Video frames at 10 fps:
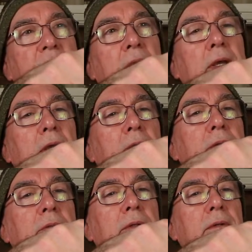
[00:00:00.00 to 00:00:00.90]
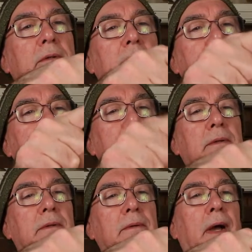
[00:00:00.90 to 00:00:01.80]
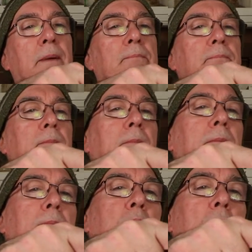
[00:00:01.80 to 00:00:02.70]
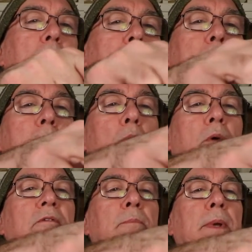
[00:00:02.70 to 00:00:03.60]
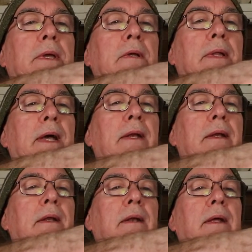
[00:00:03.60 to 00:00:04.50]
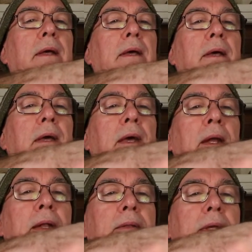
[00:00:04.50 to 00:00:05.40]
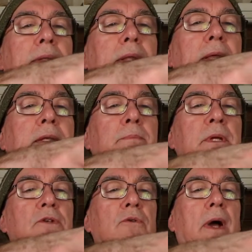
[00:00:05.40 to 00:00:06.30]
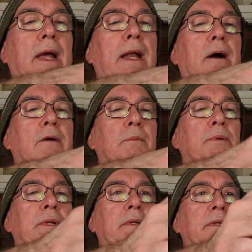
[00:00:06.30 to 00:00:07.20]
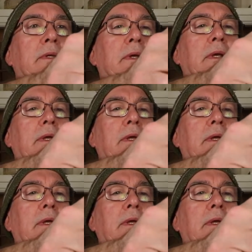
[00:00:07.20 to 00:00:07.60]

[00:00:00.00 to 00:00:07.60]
here, I put maybe more vermiculite in it, and I think they like to be dried out completely.